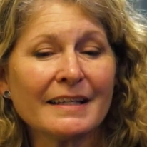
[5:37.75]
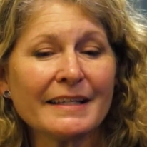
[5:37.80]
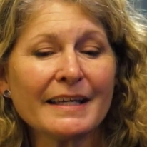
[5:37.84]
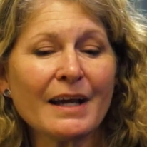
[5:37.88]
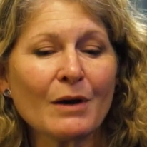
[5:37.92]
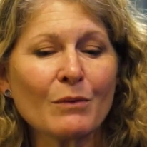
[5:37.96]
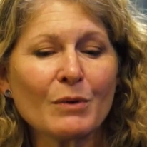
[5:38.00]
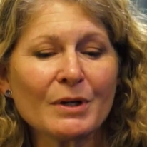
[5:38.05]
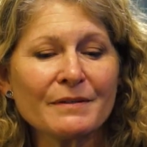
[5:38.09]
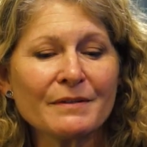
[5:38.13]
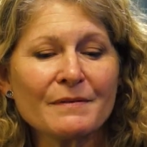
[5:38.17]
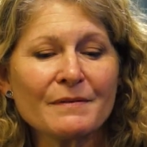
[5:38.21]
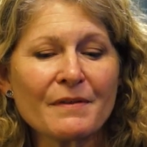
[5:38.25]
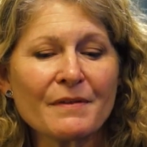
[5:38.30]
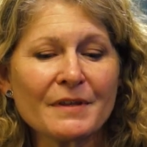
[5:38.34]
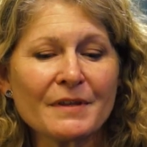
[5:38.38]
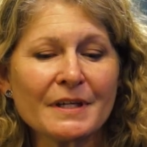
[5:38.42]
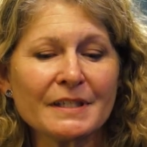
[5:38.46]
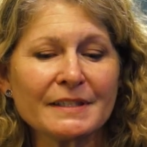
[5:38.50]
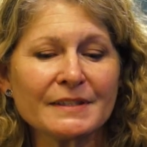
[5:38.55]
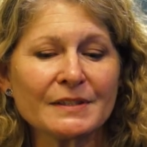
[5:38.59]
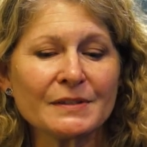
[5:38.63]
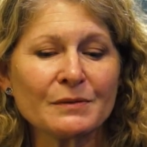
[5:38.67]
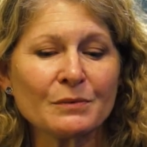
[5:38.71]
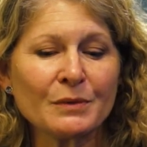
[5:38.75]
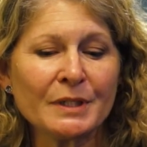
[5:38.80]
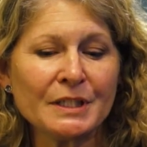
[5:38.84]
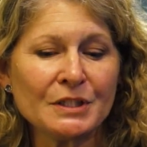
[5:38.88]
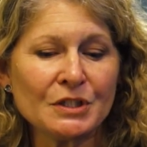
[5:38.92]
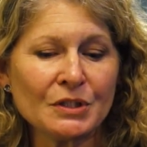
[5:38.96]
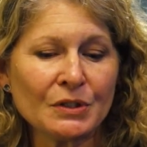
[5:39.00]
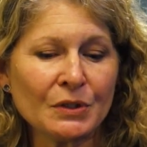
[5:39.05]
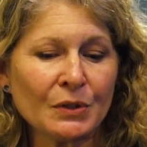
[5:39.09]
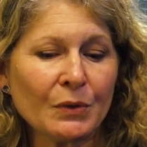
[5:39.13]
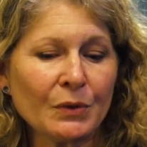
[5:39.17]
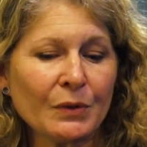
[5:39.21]
Yeah, one of the things that we
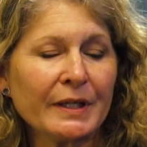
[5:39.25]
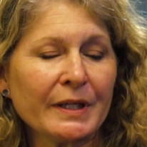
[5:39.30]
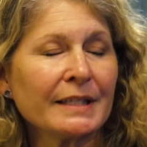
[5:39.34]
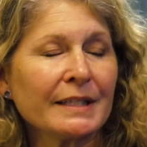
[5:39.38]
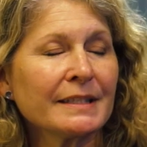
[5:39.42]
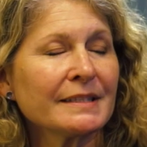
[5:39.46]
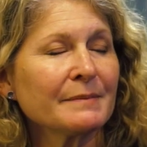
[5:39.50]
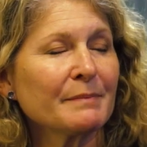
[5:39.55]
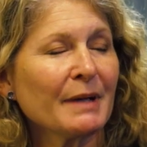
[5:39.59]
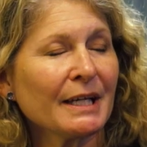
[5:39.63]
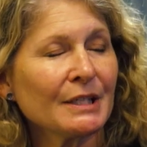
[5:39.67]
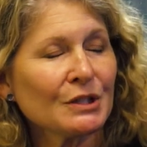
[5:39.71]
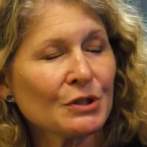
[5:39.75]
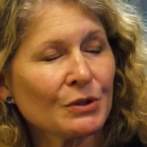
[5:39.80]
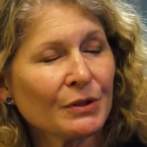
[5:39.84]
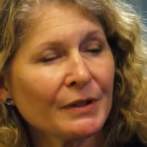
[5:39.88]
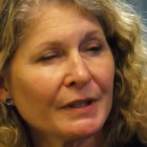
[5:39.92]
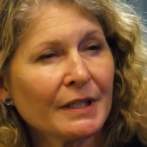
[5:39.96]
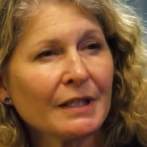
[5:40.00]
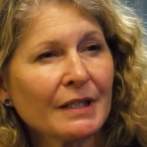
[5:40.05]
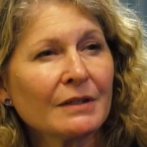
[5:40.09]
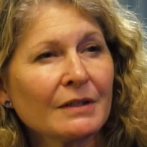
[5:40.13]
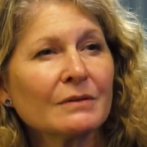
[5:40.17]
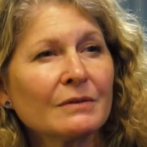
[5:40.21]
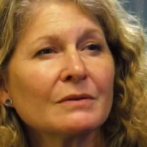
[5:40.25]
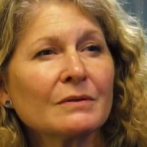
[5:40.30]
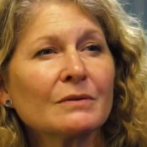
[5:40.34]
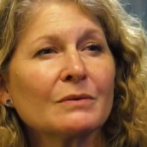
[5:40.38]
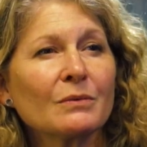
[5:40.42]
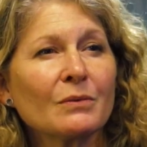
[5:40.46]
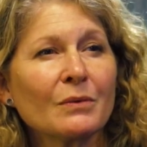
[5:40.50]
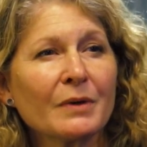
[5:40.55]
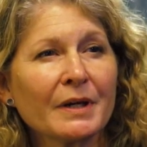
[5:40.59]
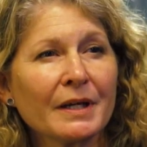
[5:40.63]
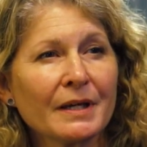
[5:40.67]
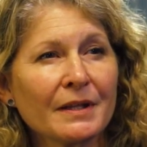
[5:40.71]
do is mentoring
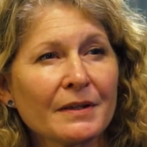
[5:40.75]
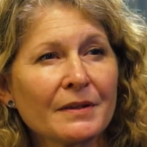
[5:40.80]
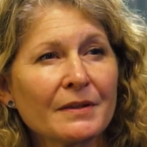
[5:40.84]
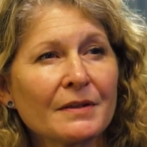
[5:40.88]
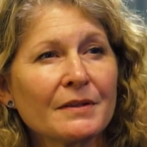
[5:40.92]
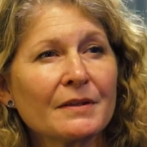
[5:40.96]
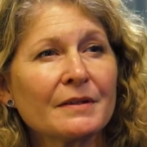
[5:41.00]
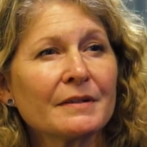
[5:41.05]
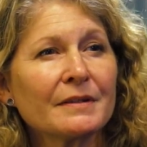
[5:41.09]
with